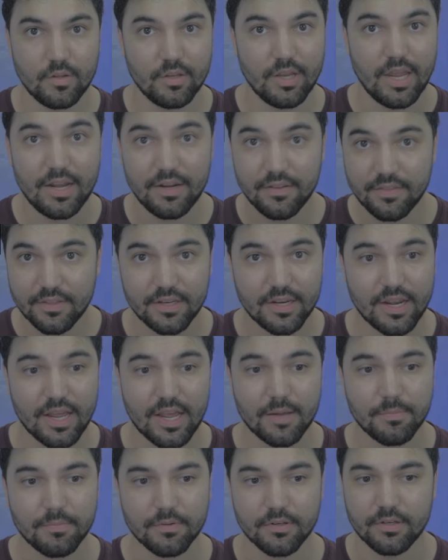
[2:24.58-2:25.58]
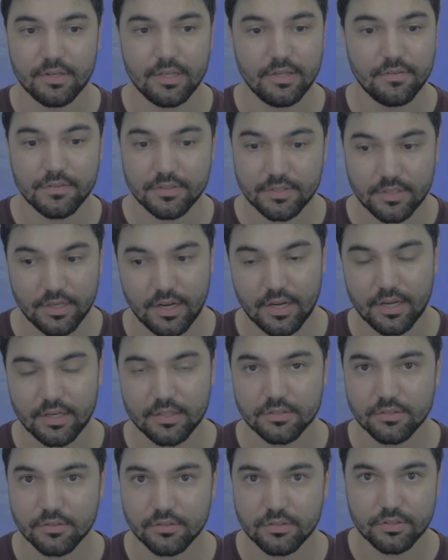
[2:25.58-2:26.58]
anything can happen, even today.
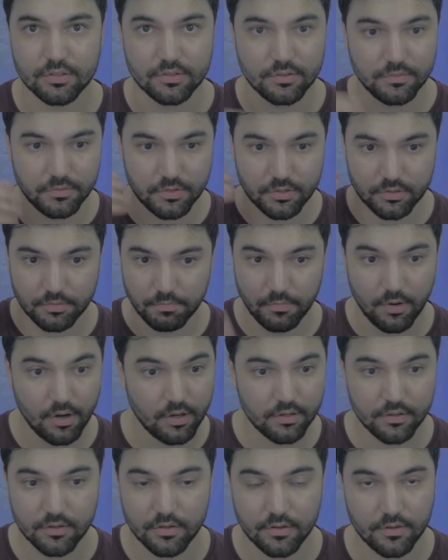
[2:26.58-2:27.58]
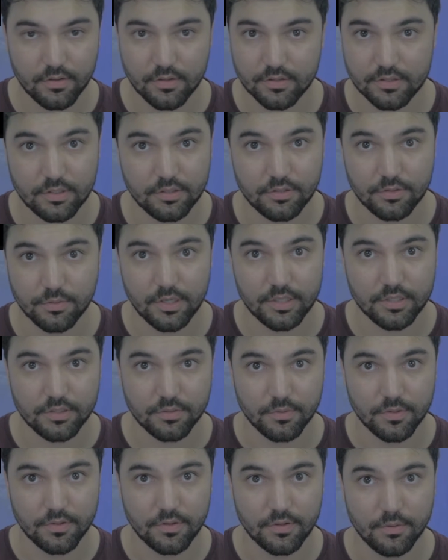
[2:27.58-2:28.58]
So just monitor the
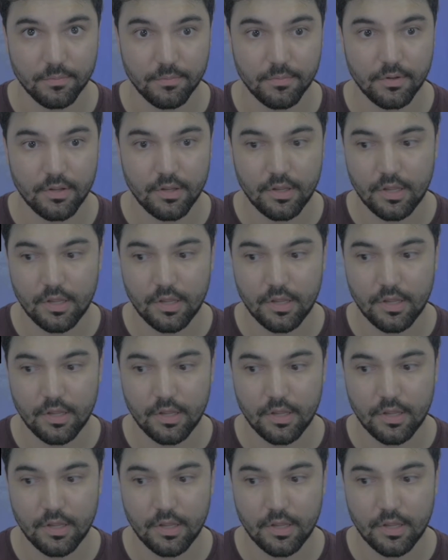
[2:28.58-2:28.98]
situation with him.